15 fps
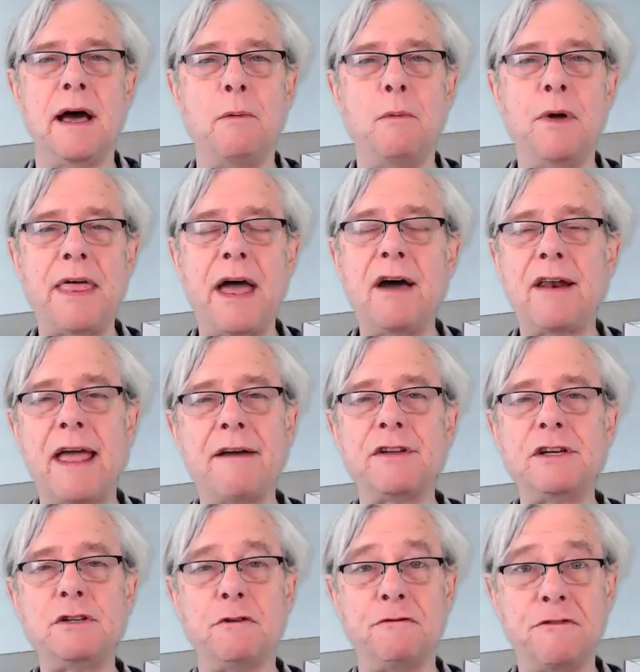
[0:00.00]
without
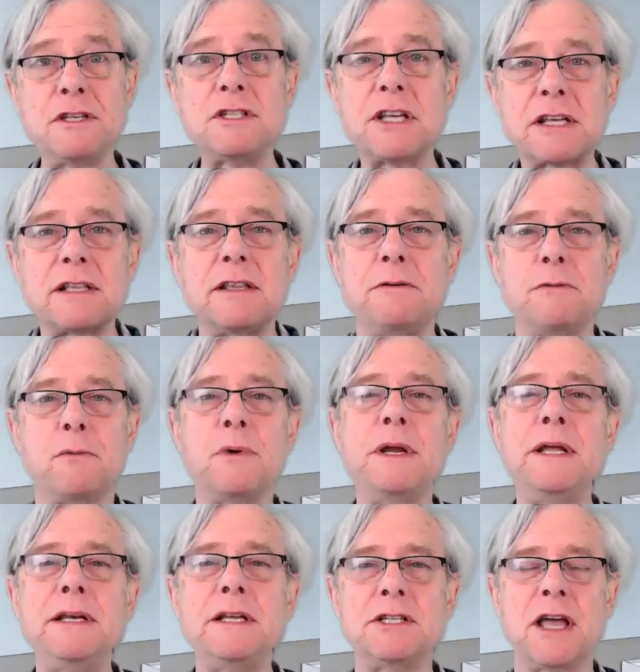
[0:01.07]
having to physically
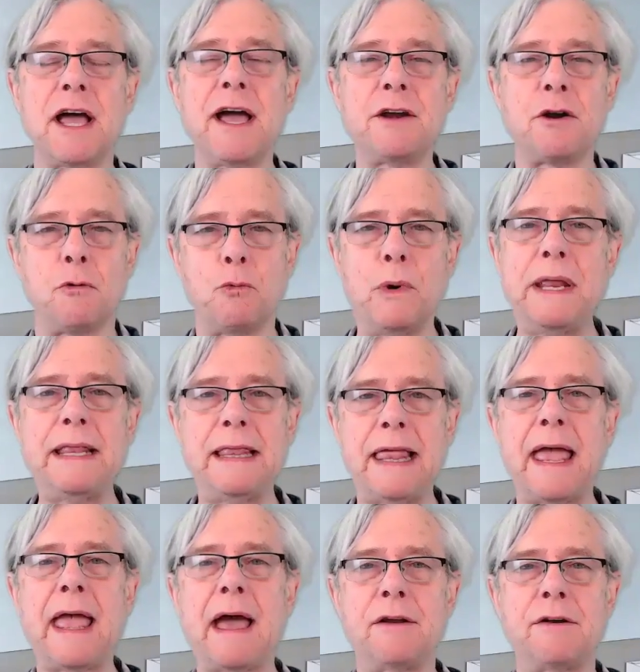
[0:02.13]
redesign or
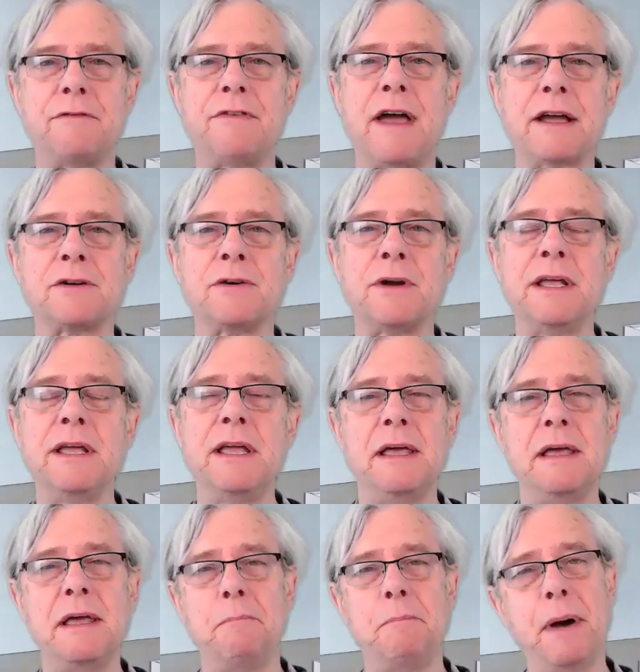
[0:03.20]
relay out a factory.
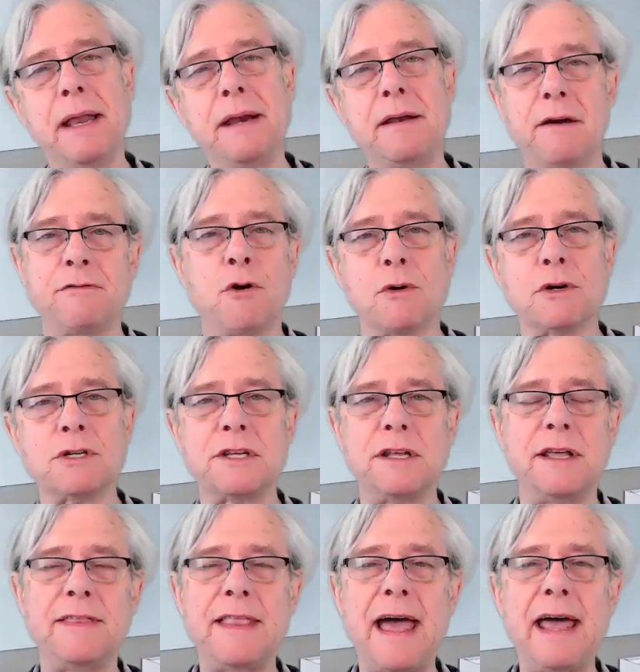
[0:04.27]
But of course,
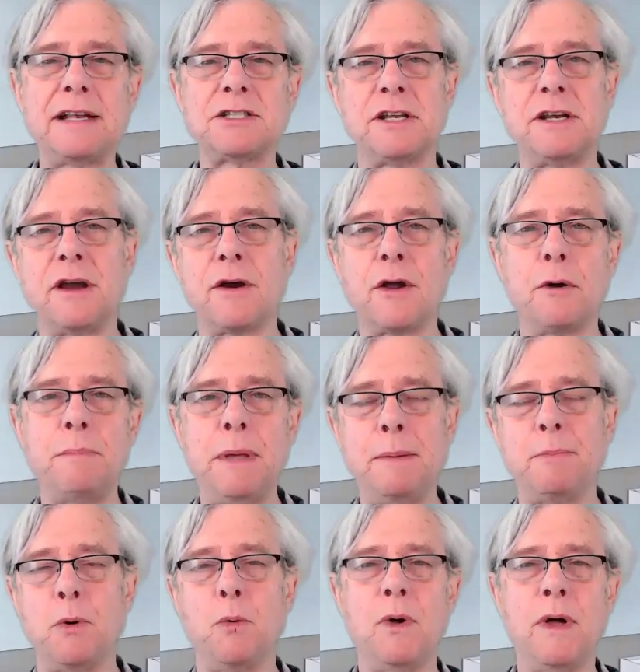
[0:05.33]
in that scenario,
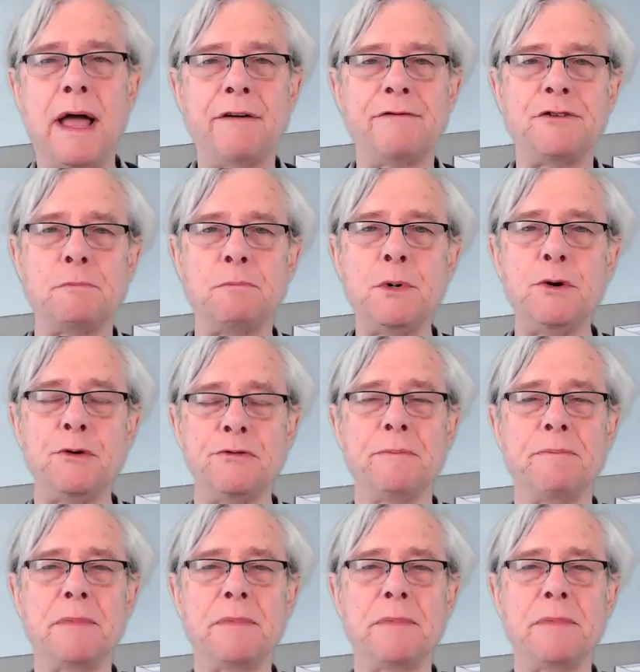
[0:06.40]
people will have to move.